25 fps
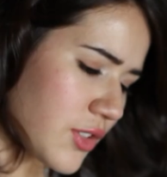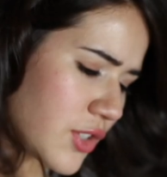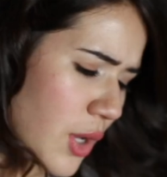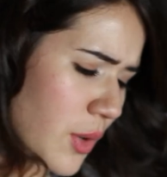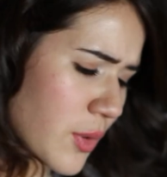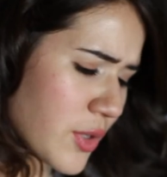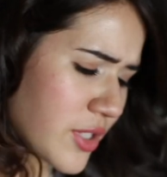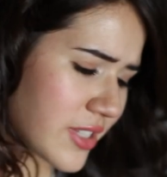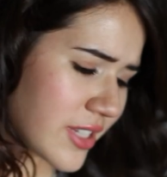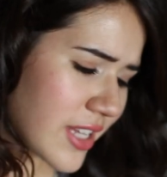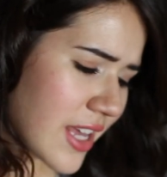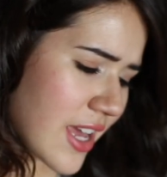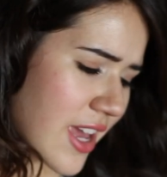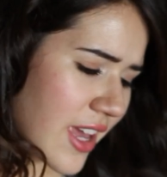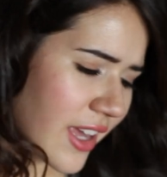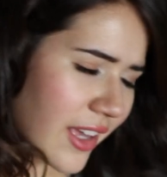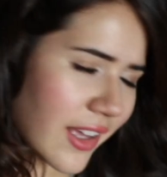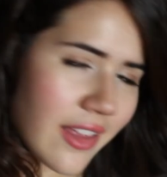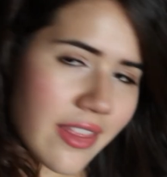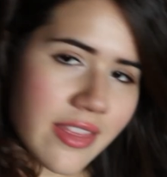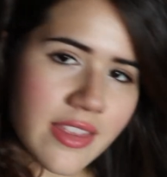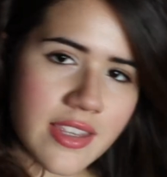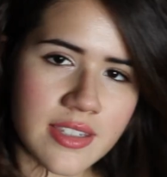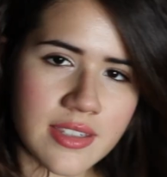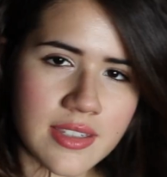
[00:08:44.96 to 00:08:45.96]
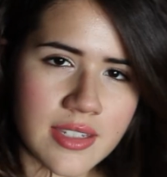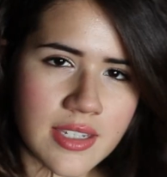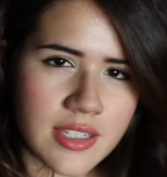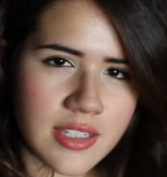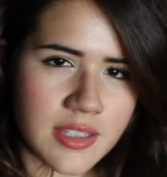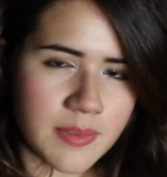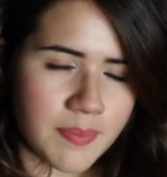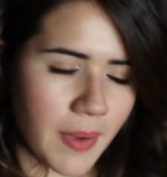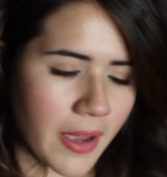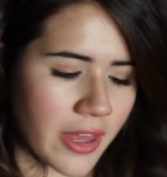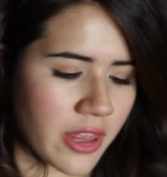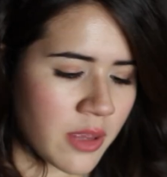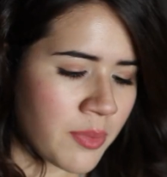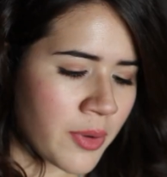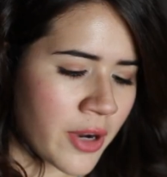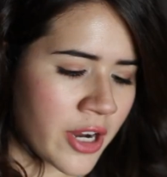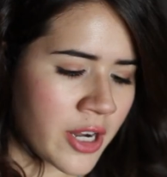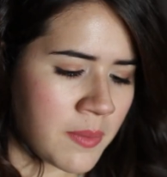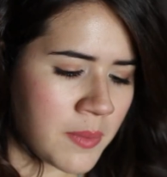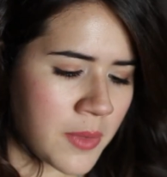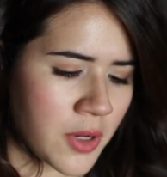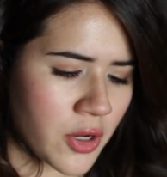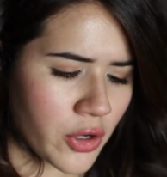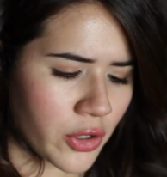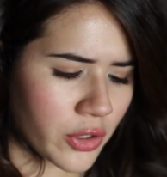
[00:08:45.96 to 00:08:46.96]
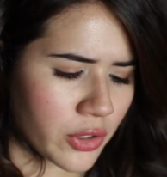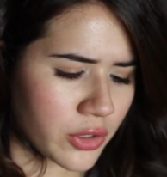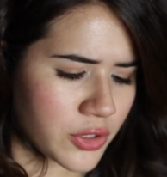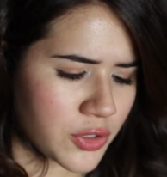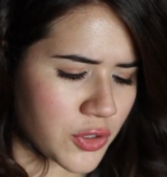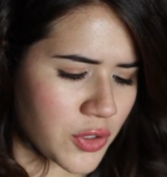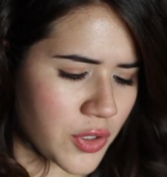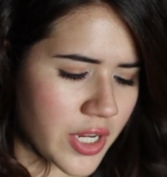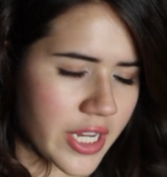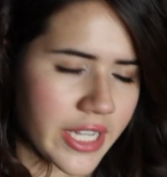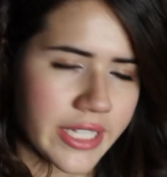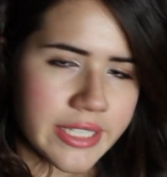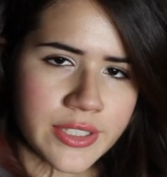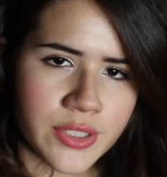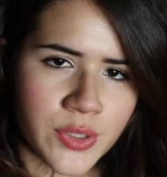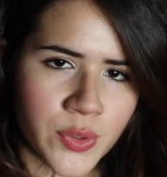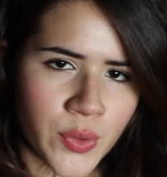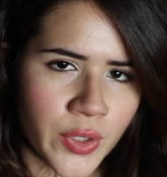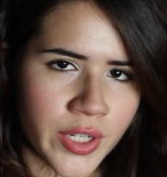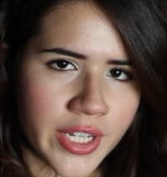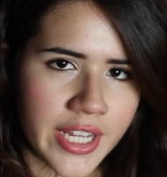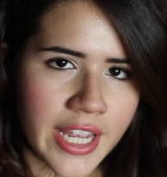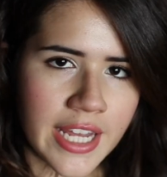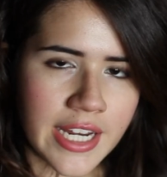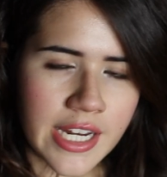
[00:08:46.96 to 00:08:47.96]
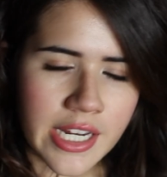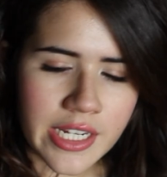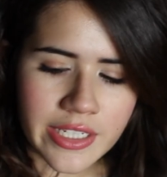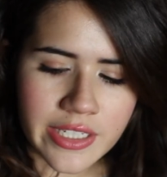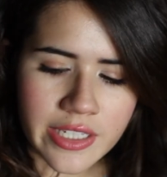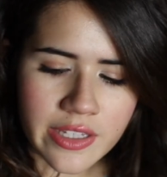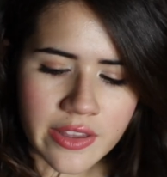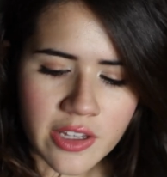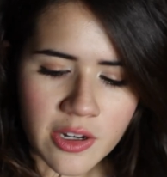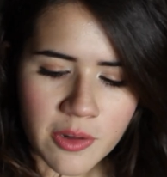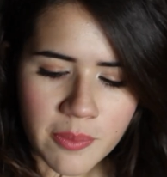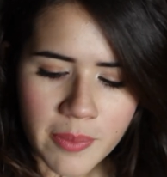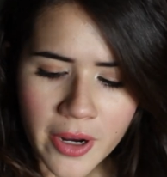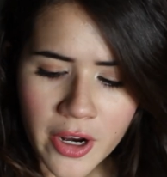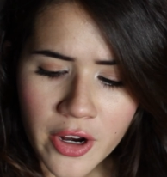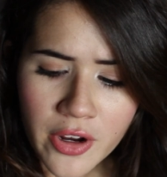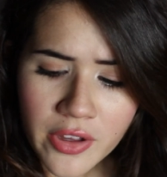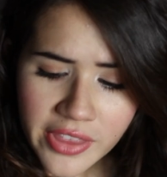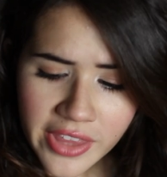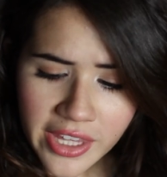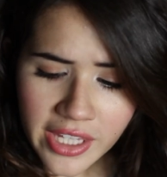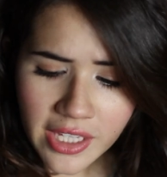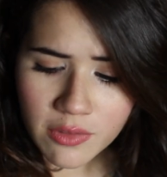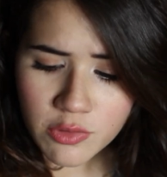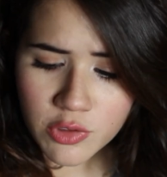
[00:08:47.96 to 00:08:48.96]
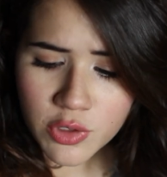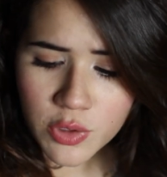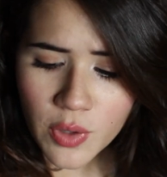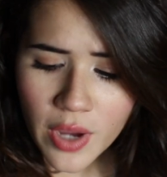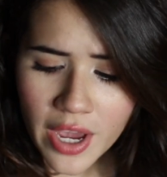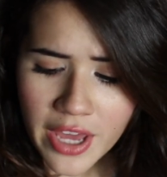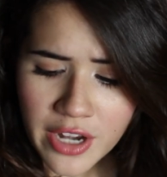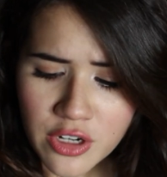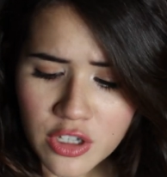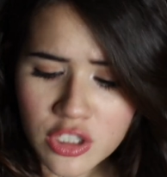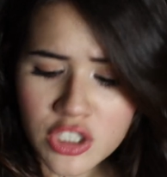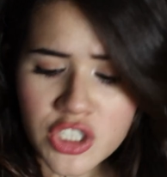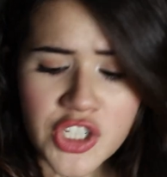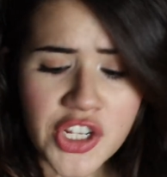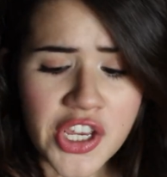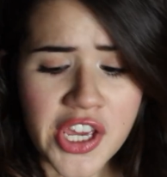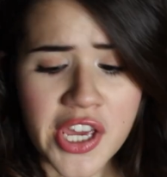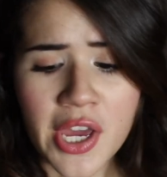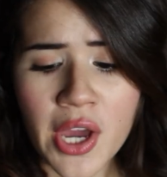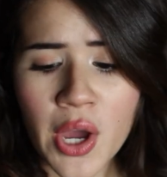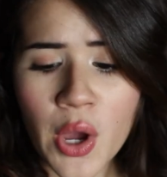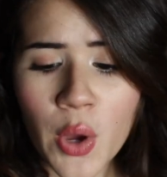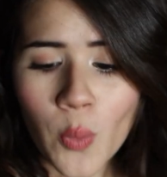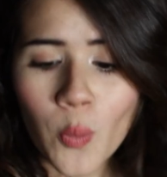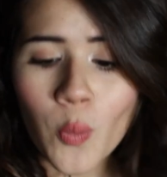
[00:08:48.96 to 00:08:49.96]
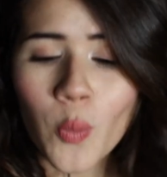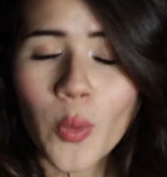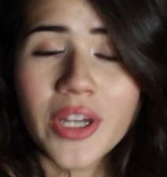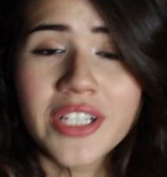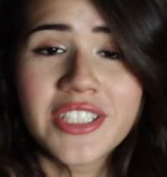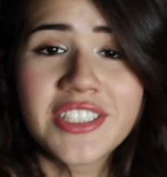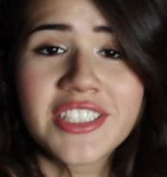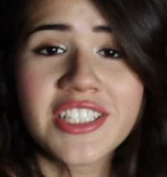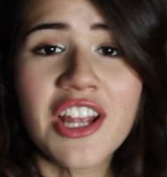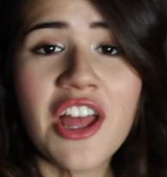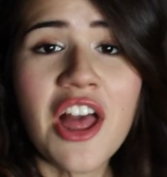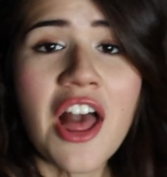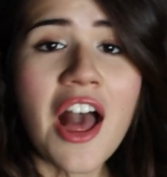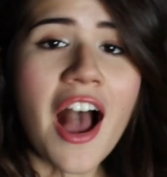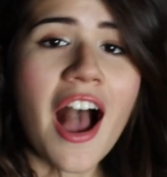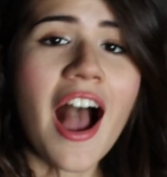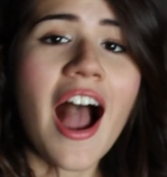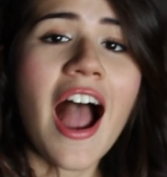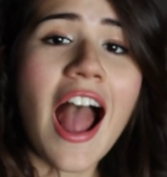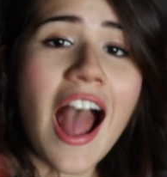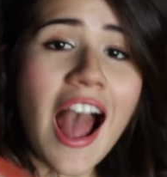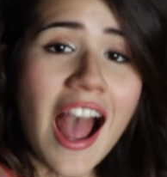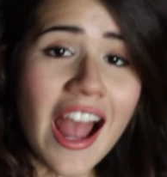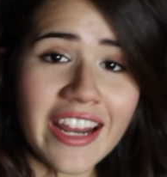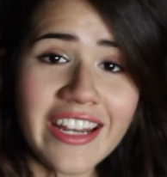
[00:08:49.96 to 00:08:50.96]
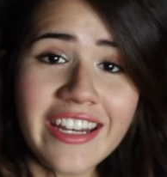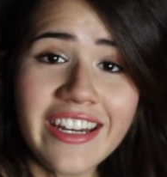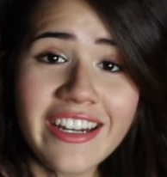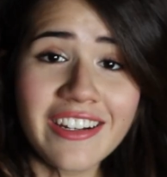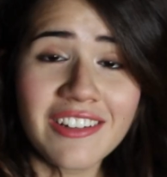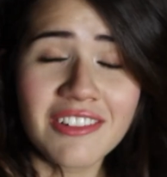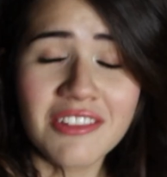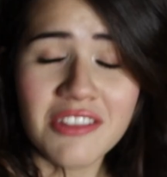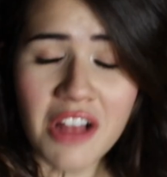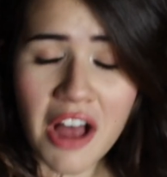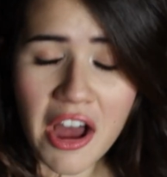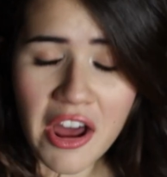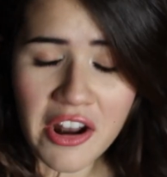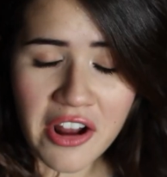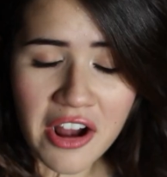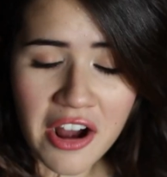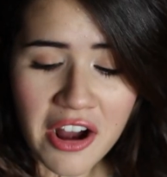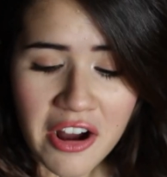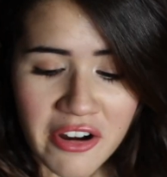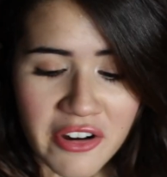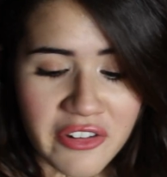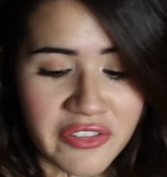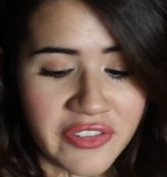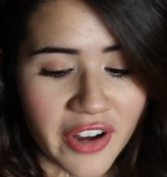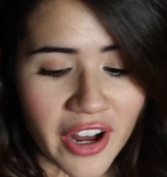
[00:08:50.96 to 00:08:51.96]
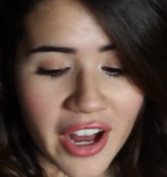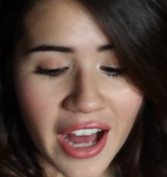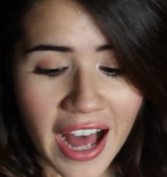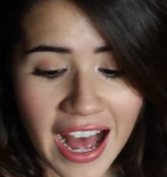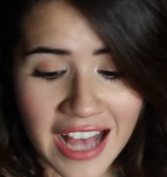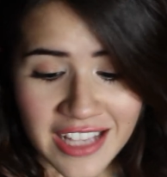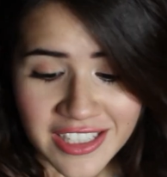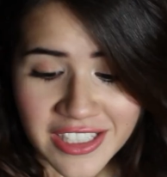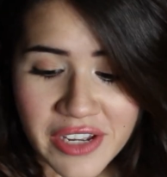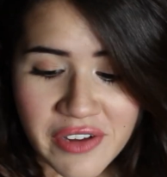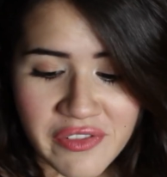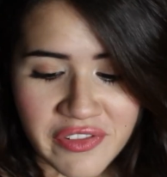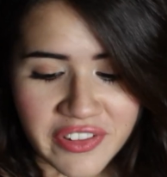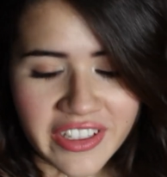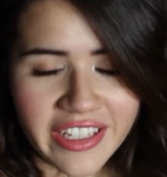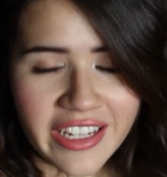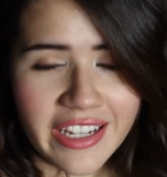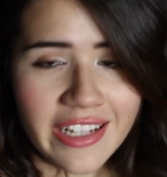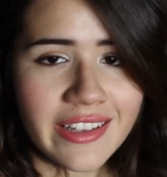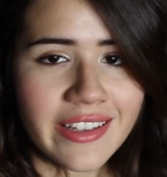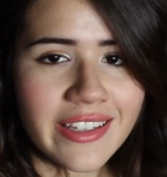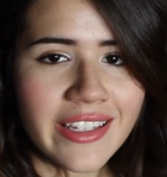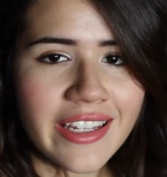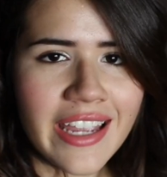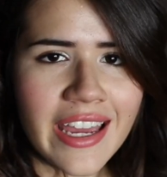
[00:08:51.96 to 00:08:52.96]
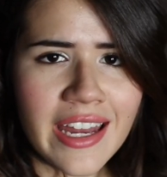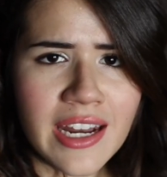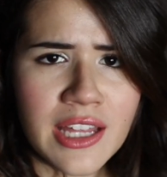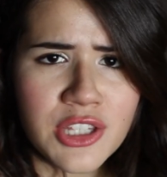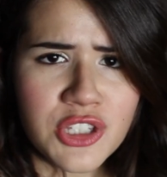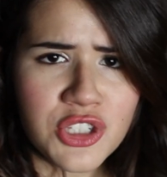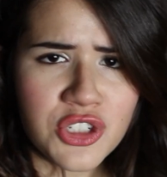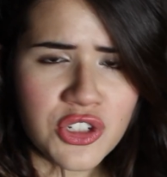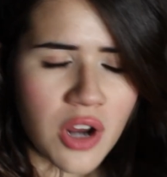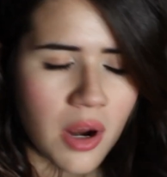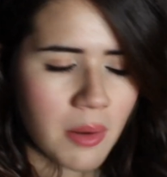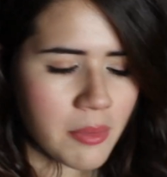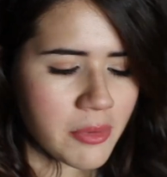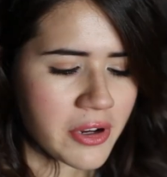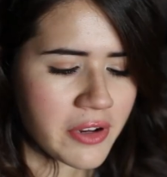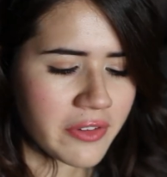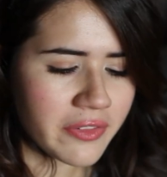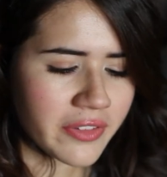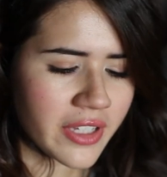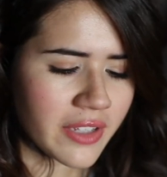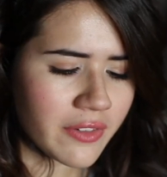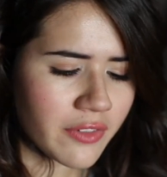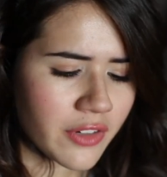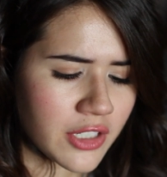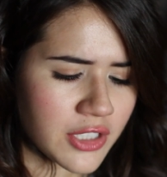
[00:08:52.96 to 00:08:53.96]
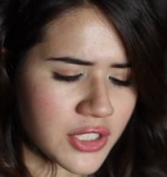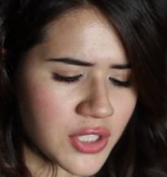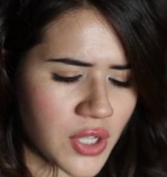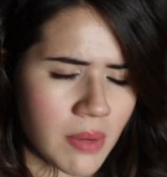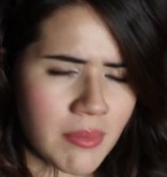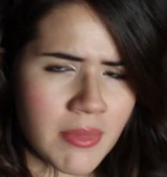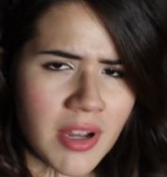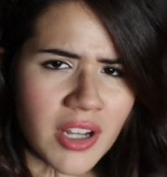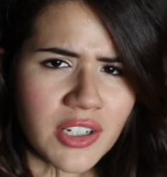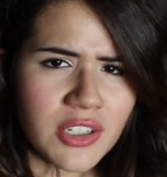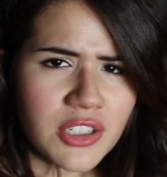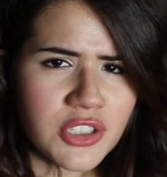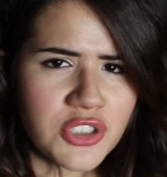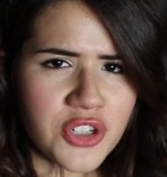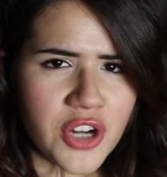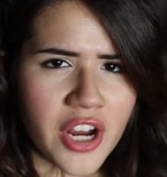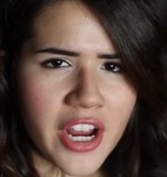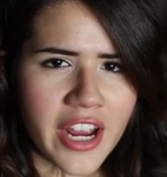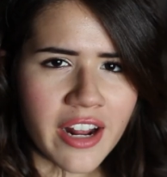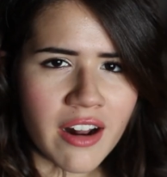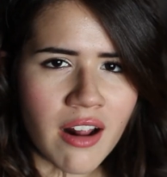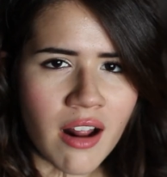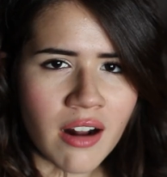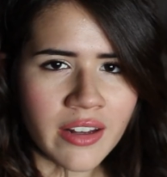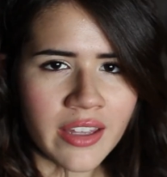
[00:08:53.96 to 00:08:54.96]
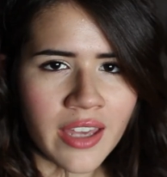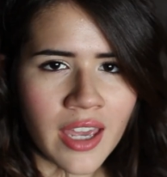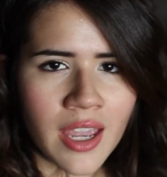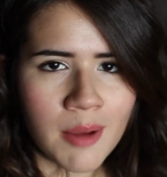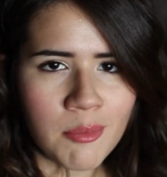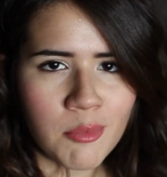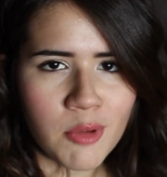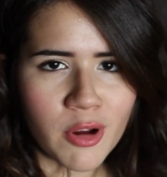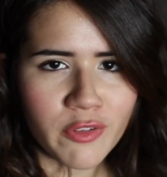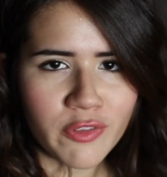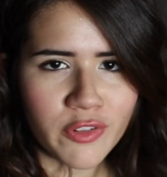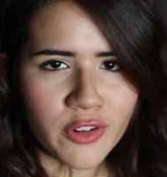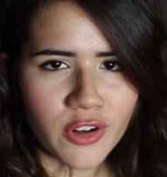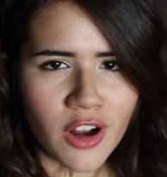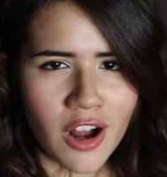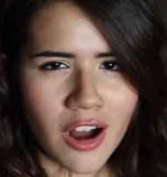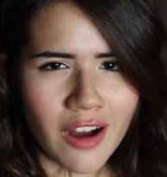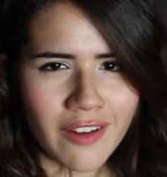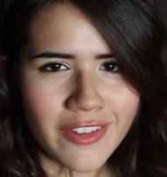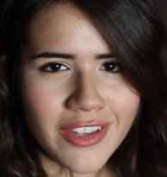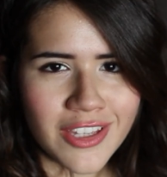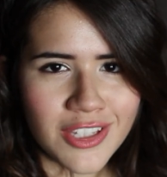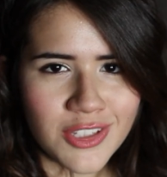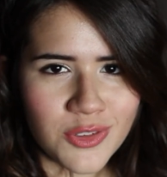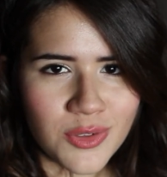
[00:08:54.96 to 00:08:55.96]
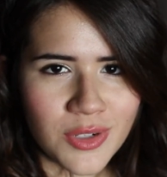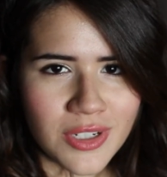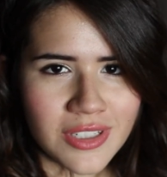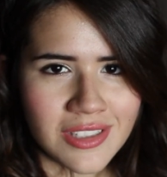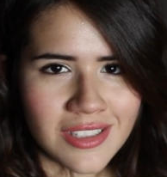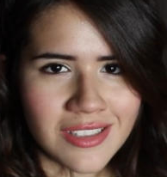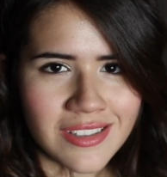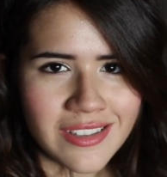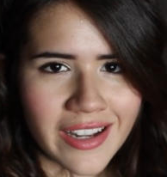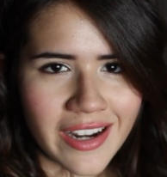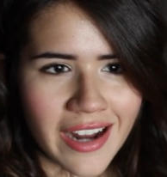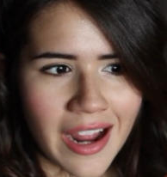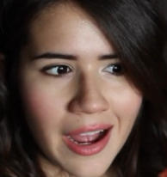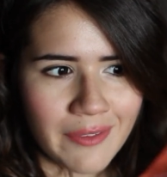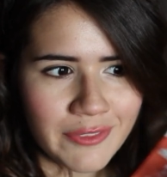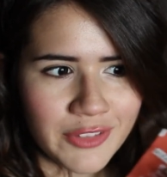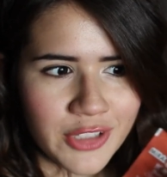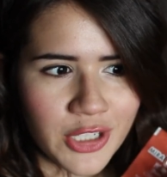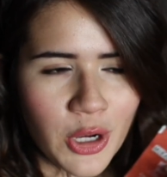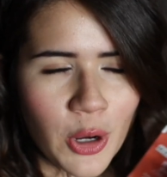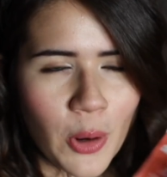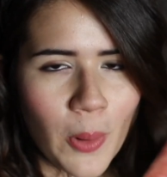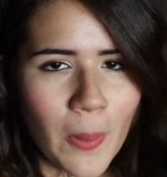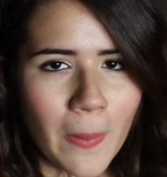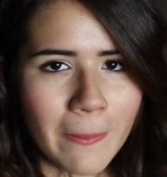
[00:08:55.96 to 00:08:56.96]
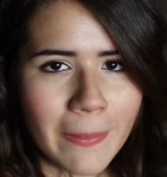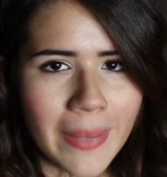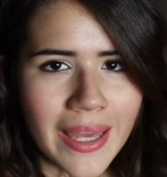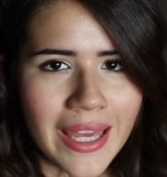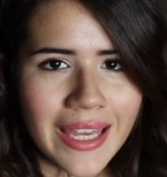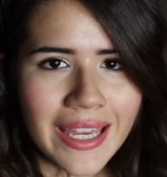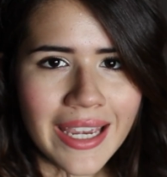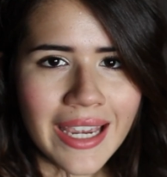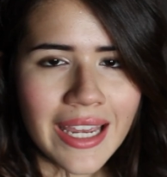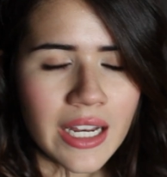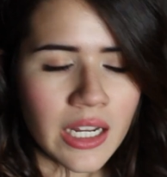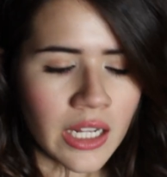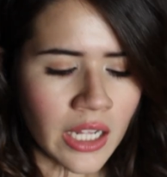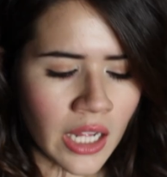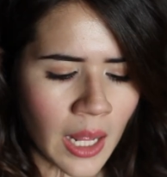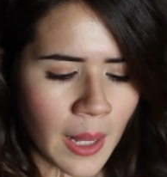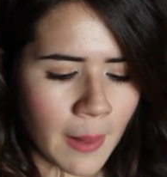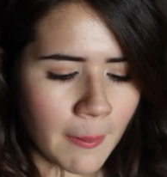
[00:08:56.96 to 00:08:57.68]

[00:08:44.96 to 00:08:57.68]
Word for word: So I was saying, this is by the brand Miracle Tree. It's an organic tea that apparently gives you energy, which I need a lot of as of lately, and it's strawberry flavored, so I'm not gonna try it on camera for obvious reasons that I have to go make it,